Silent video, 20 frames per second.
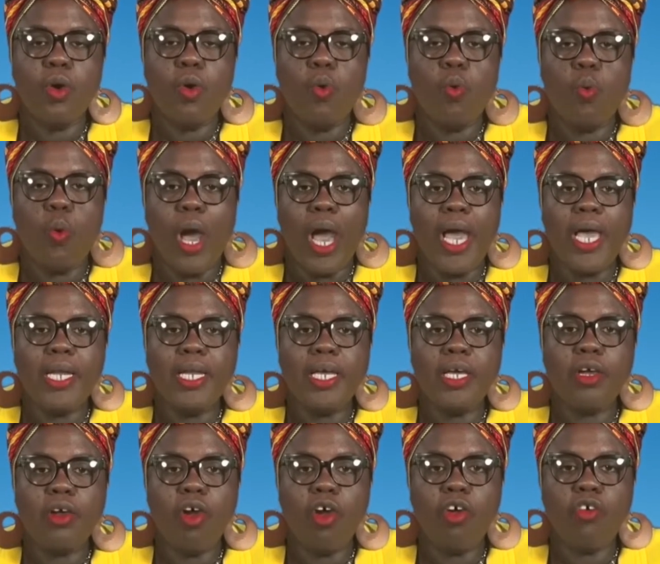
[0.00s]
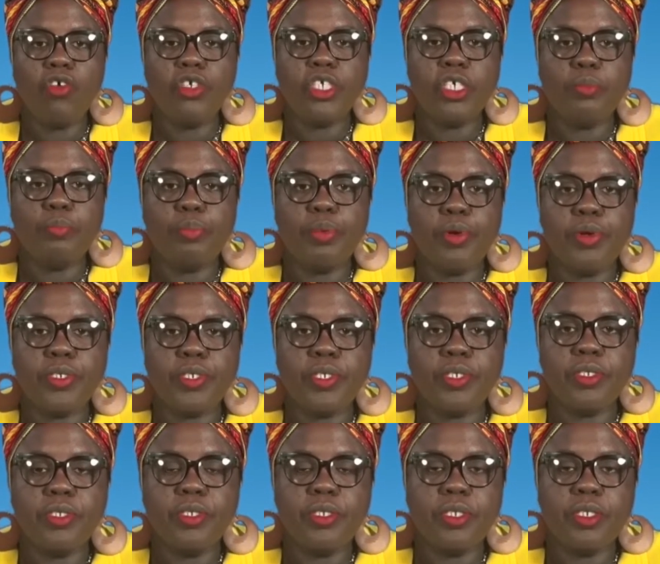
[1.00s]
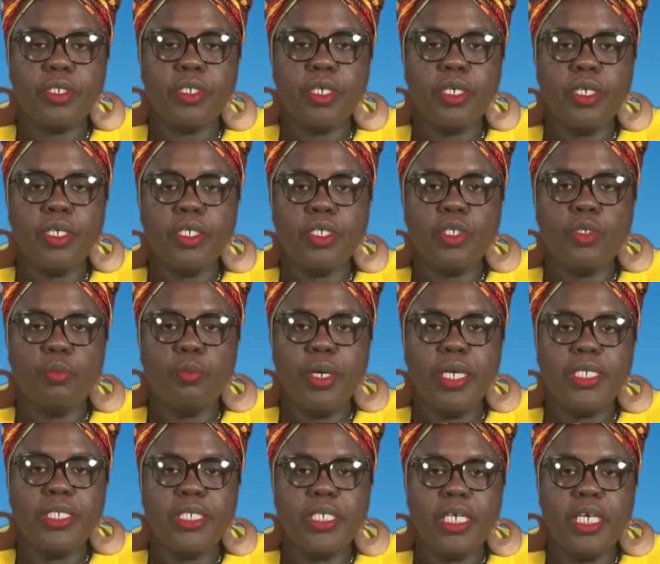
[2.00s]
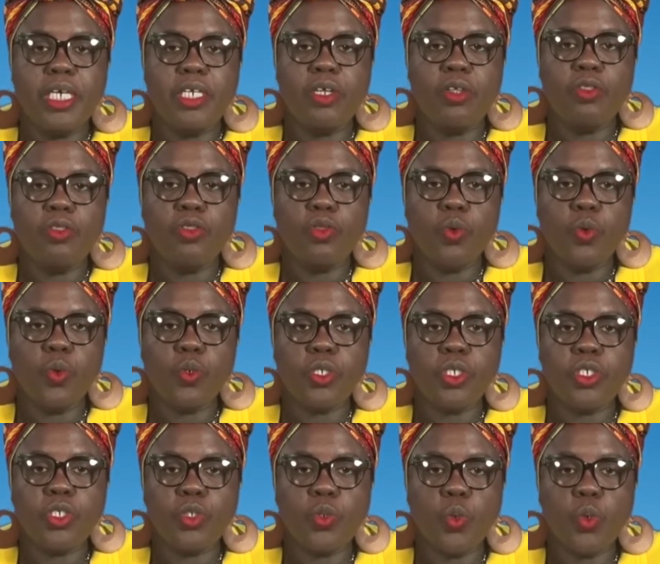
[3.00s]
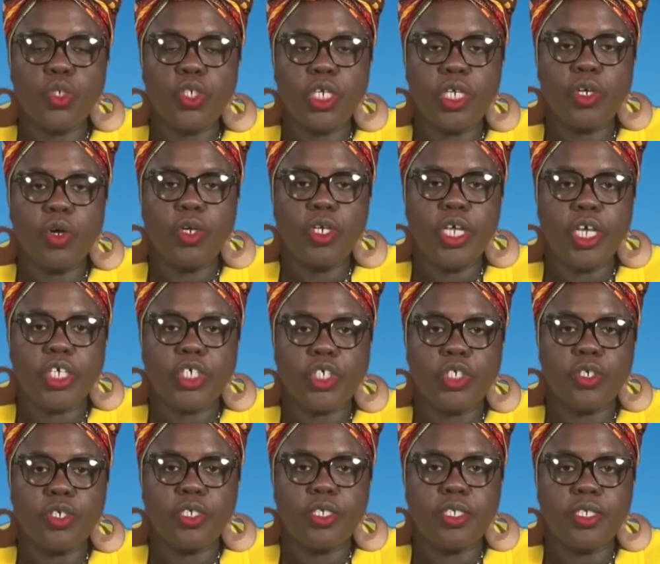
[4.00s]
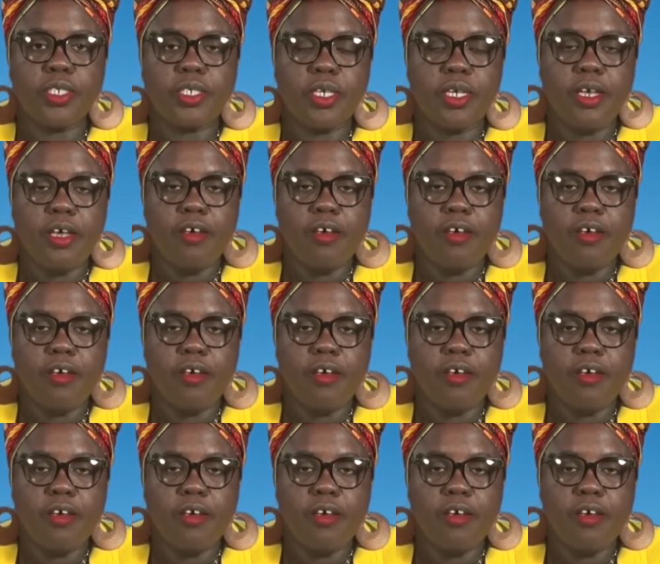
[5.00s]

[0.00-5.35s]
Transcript: while encouraging persons to maintain those social connections